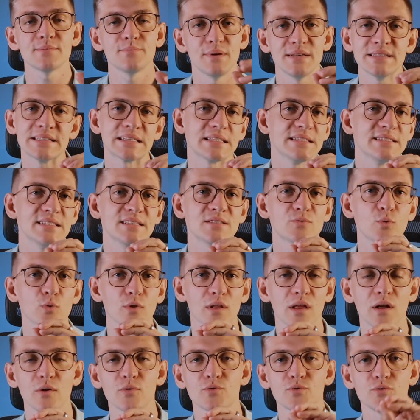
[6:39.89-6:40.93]
Basically, this will
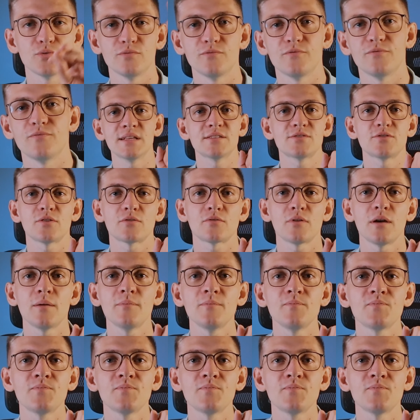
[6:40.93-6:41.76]
go to Instagram.